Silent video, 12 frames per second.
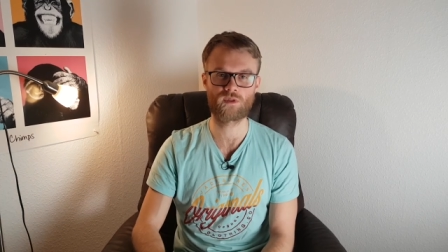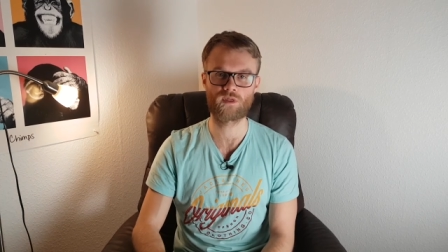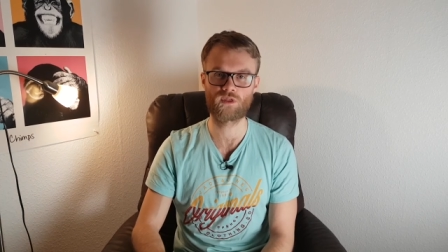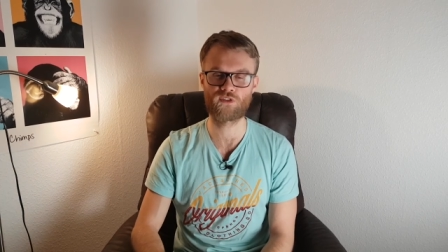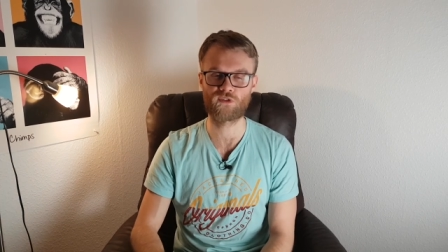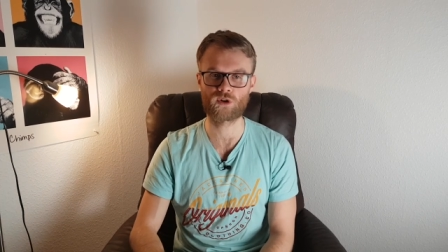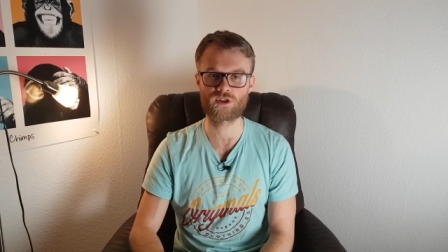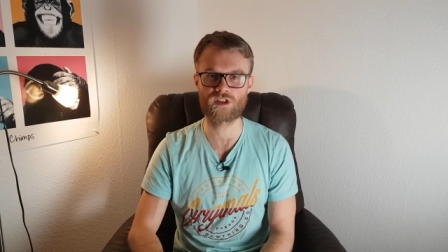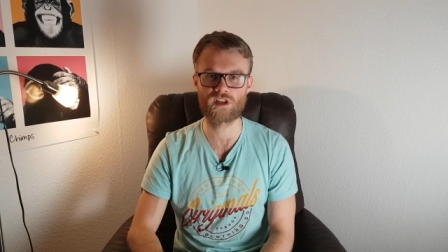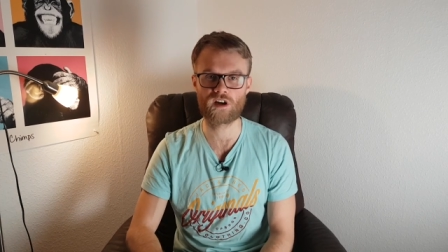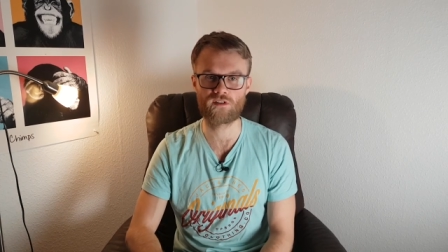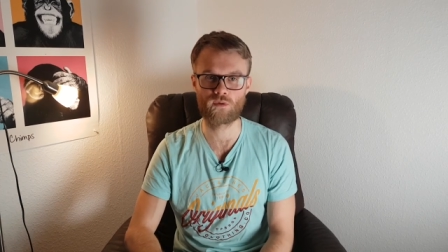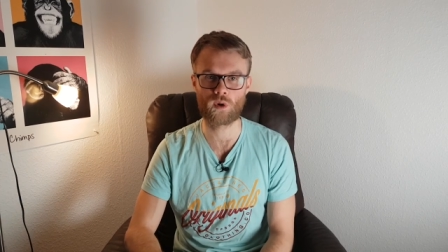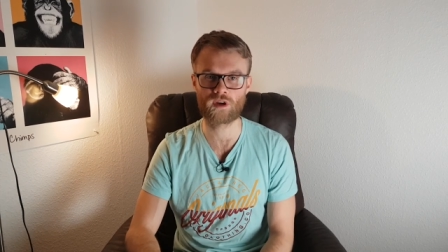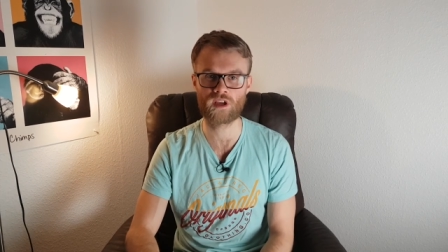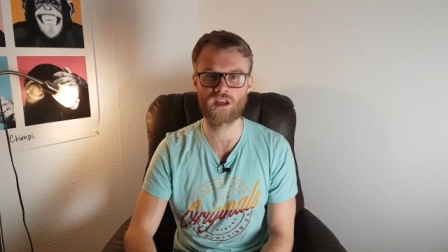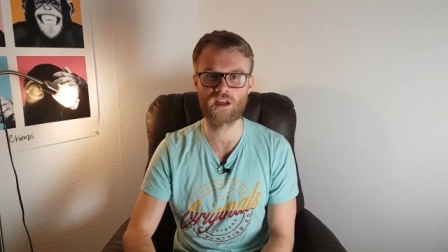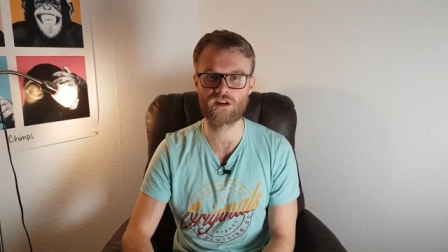the first year of
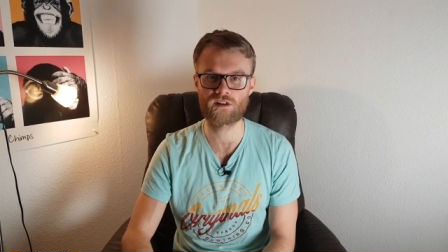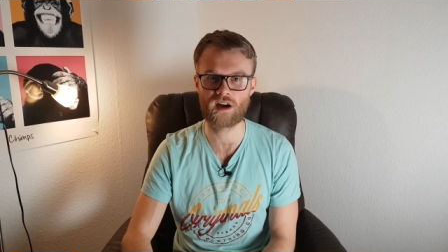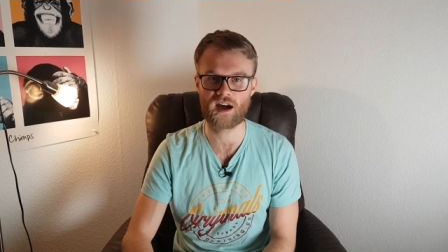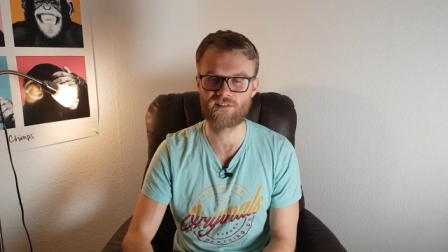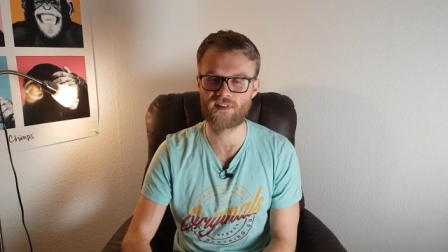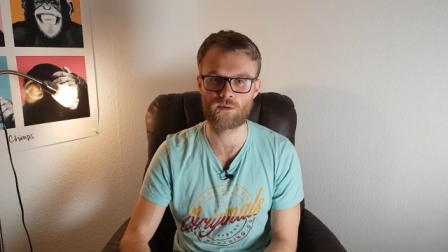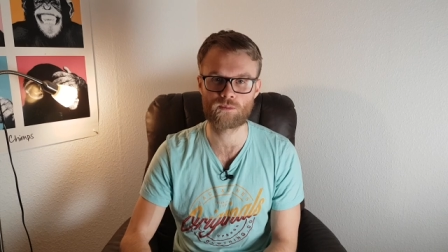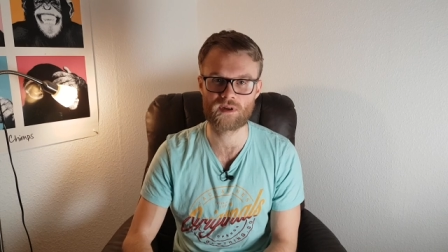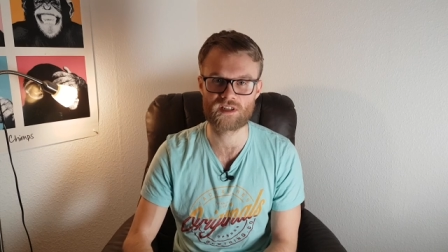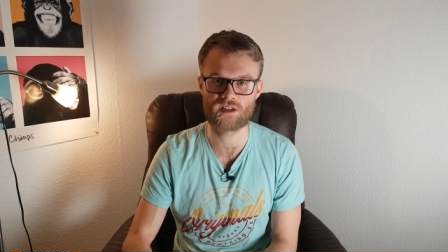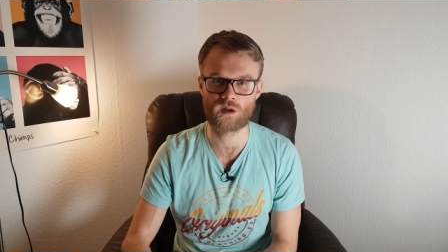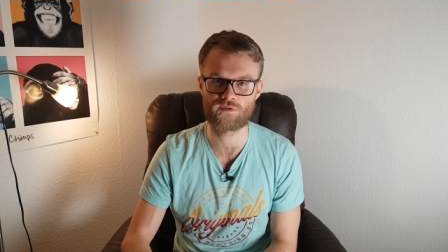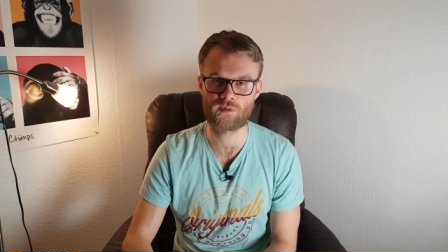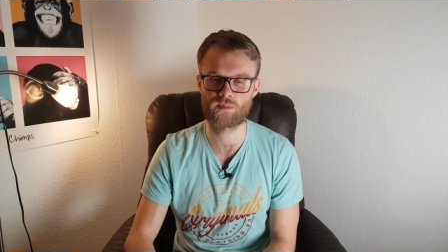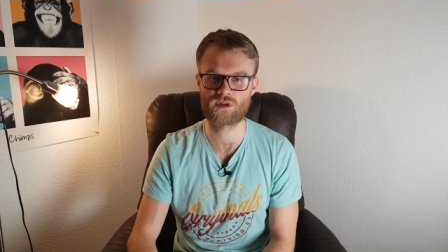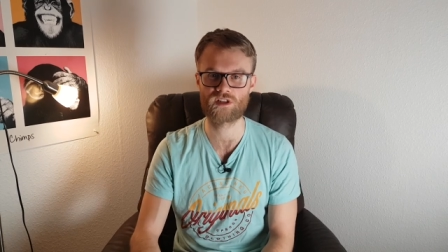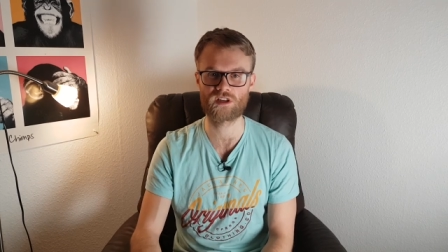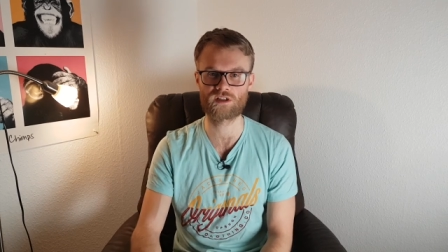working here, I found myself in
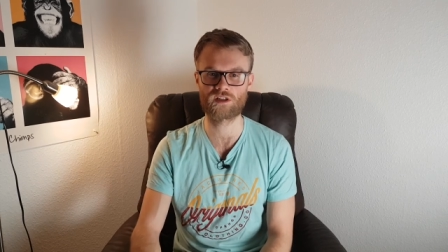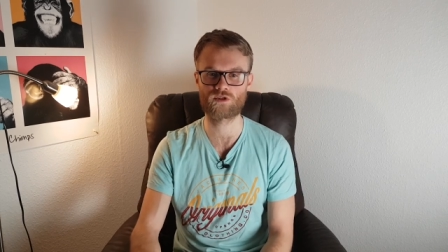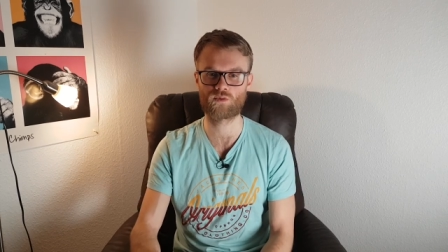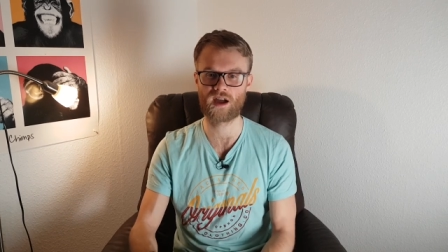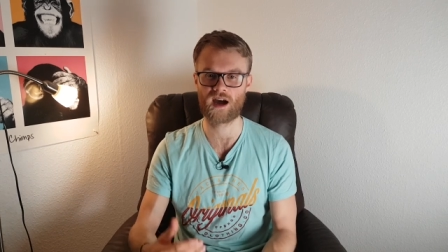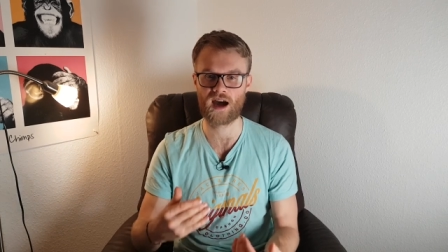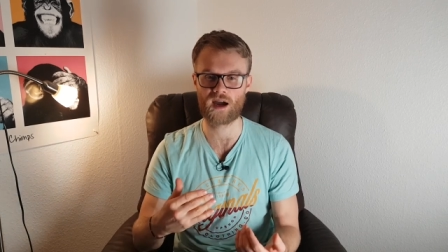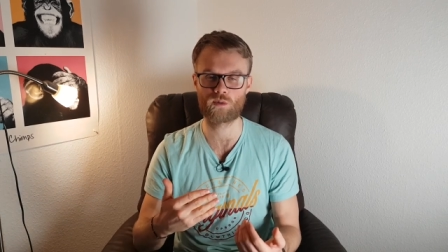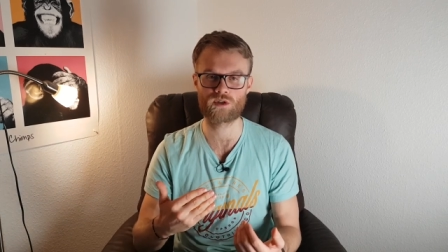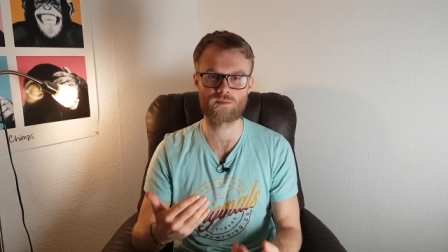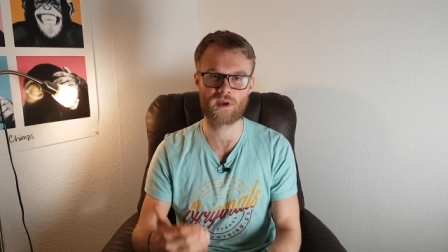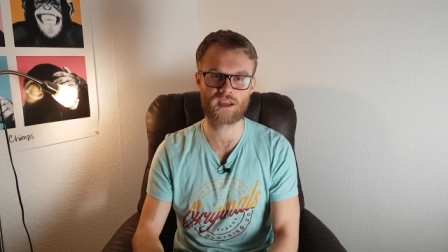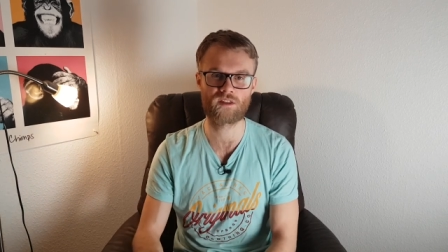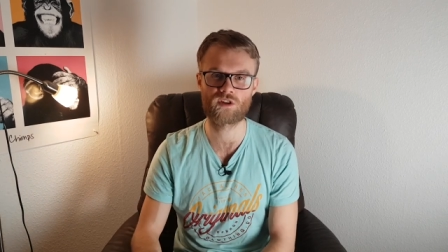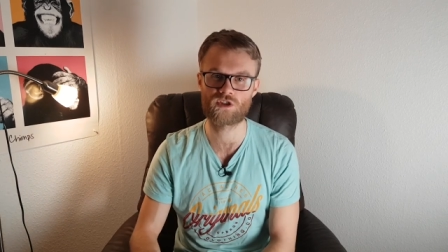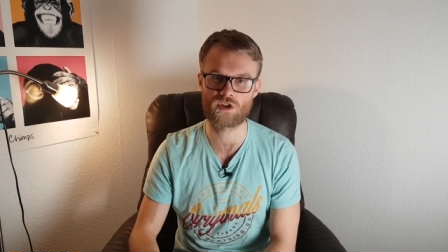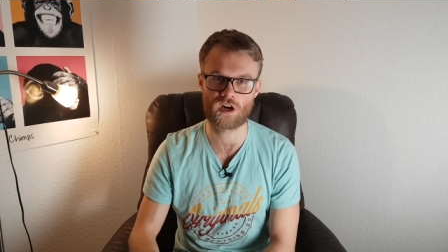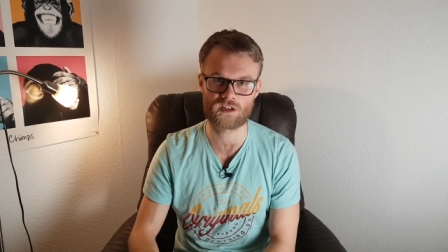positions where I was making the
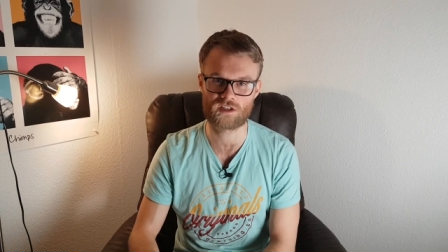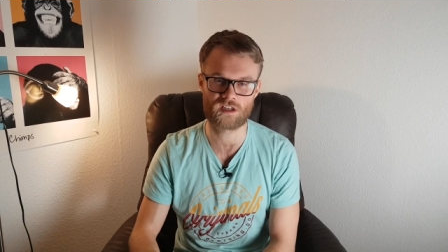shots,